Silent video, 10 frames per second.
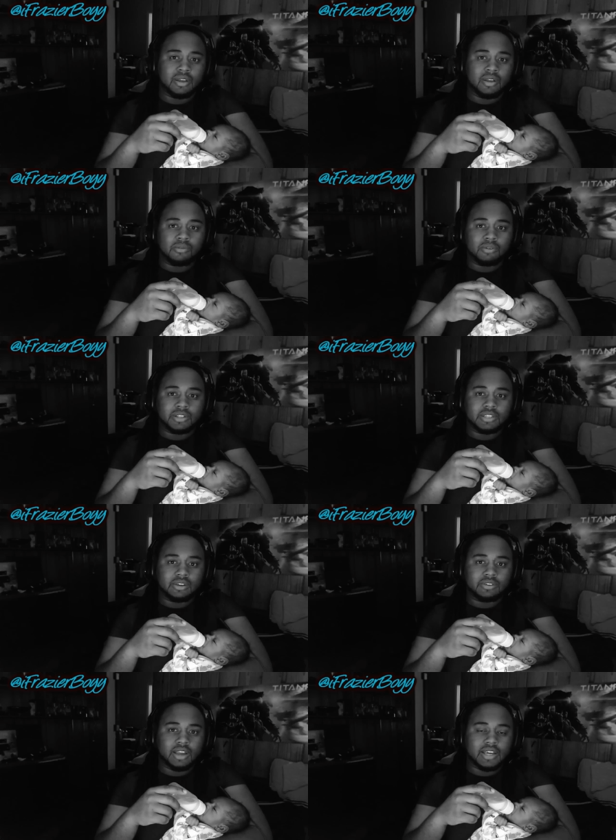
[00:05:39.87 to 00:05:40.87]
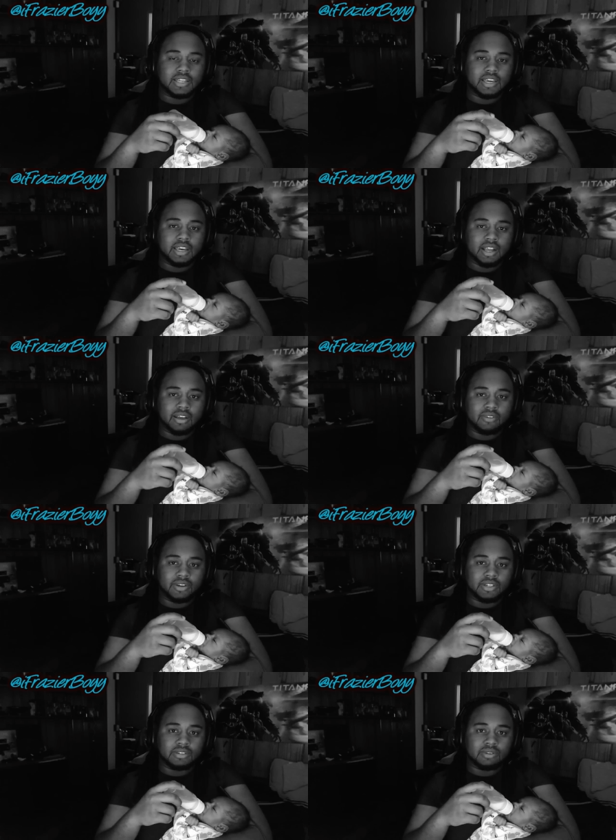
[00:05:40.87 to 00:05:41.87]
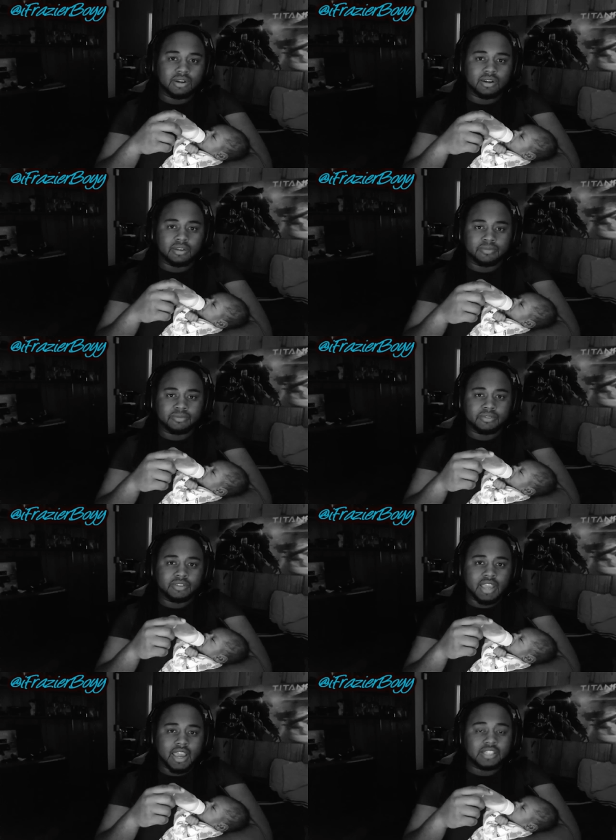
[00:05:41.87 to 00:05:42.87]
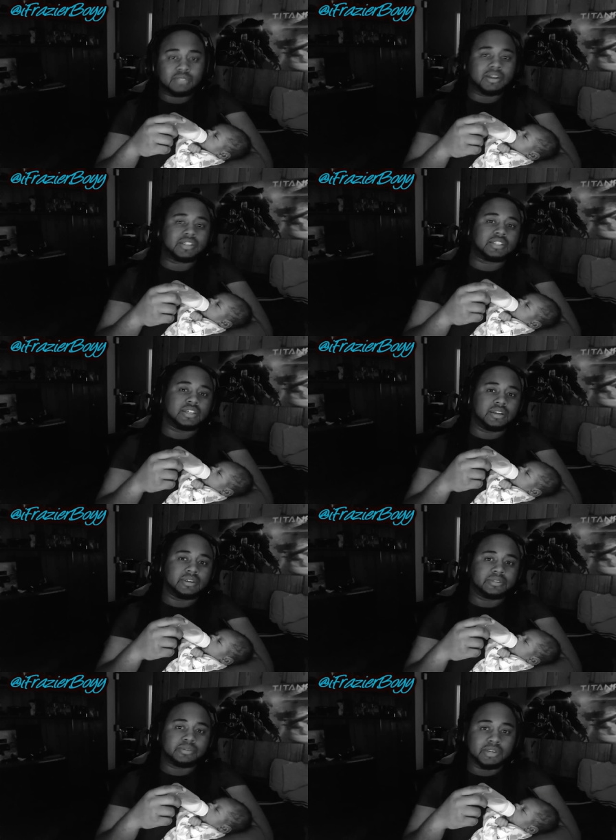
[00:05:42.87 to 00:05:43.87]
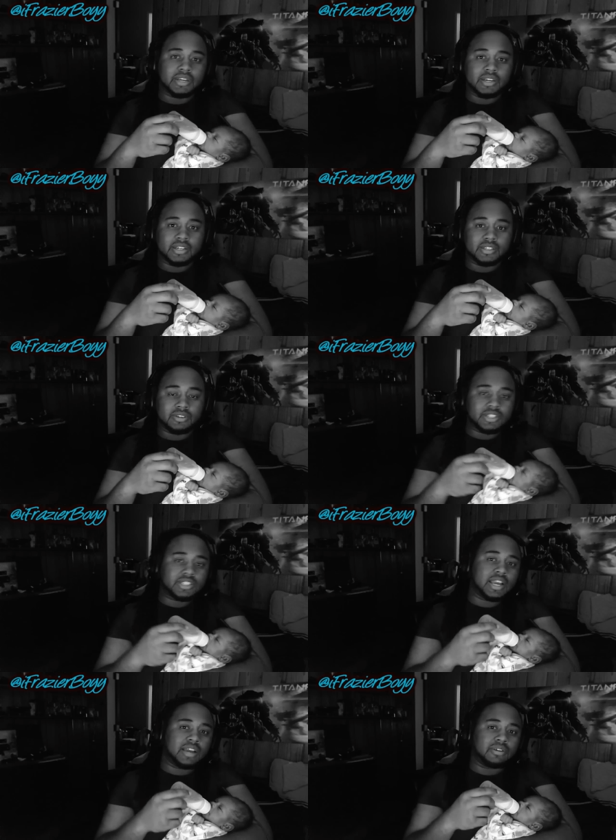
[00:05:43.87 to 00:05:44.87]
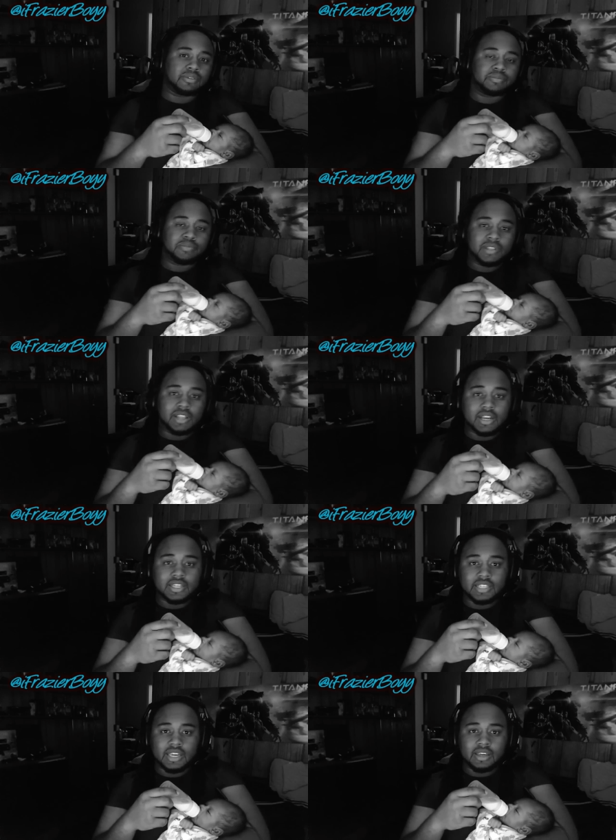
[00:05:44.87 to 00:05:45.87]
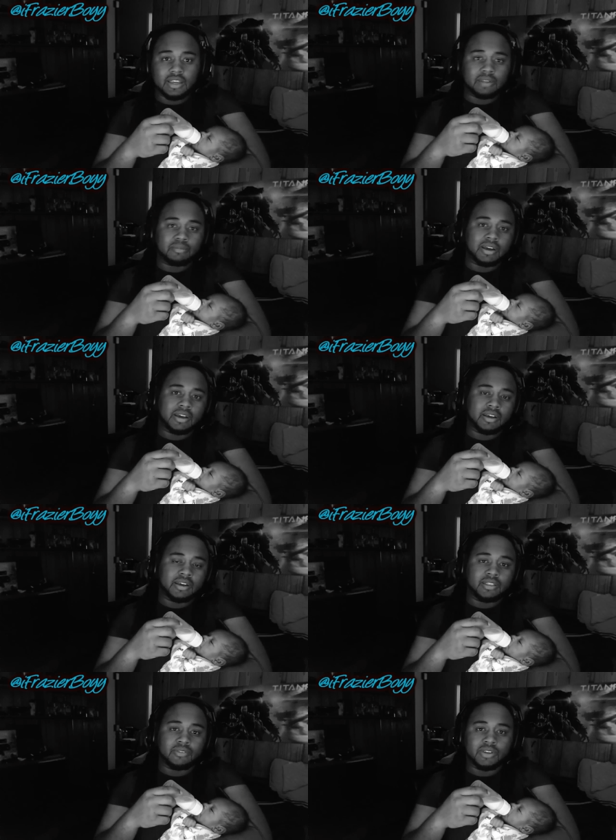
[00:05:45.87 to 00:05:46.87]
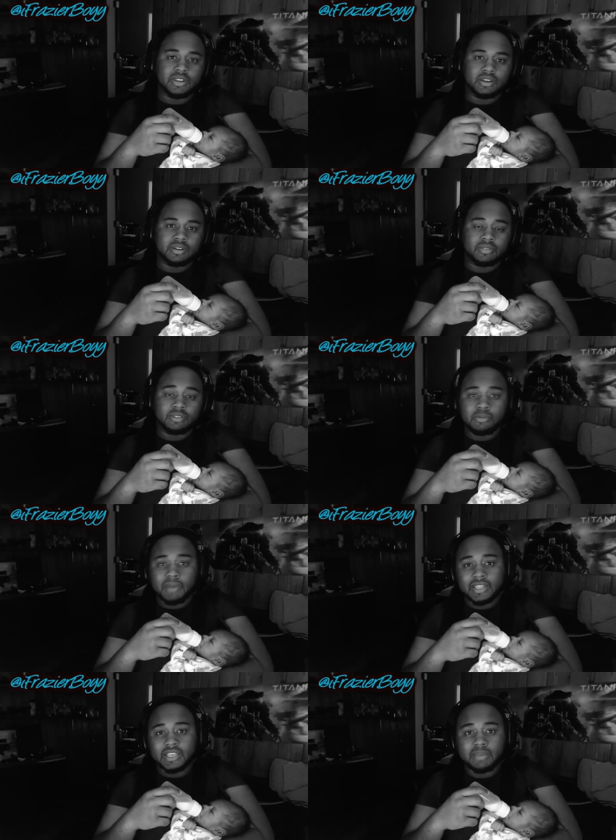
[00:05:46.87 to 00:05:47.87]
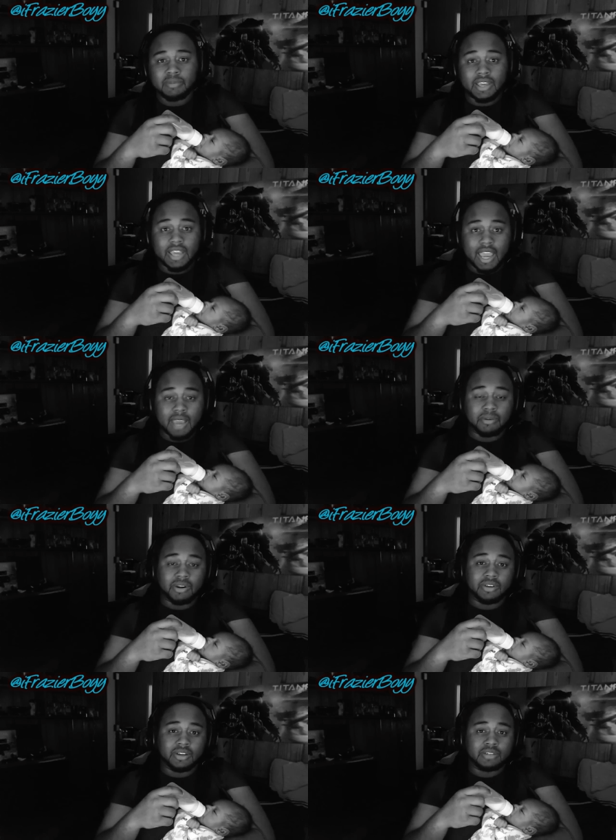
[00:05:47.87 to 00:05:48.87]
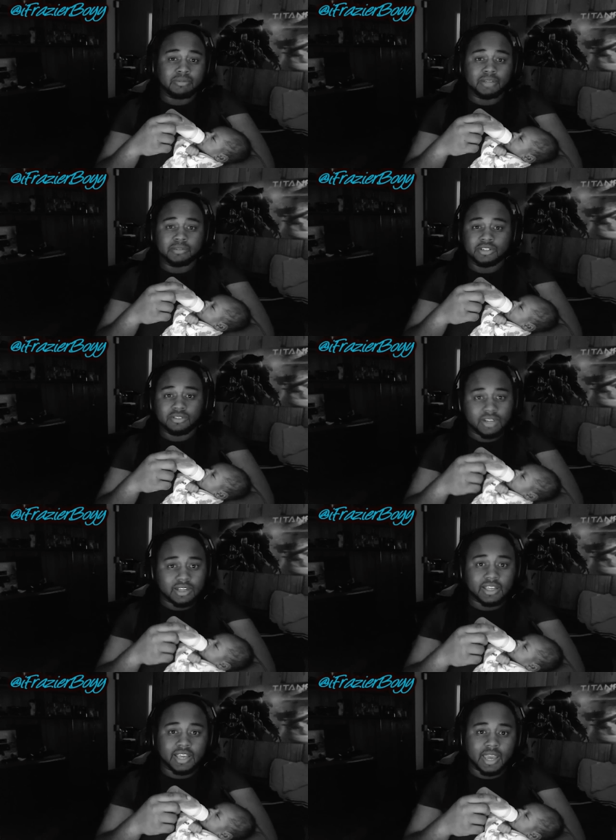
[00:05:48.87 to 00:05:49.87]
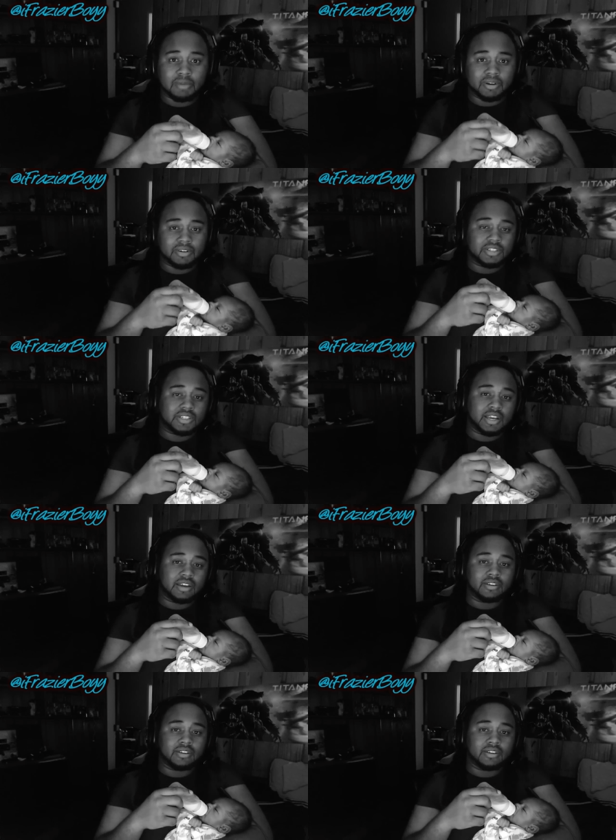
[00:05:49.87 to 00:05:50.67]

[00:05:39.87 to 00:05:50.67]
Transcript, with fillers: want to talk you guys head off. I just wanted to ask my subs because on this channel, like I said in my other video, we about to keep it gaming on here. This about to be strictly gaming on this channel.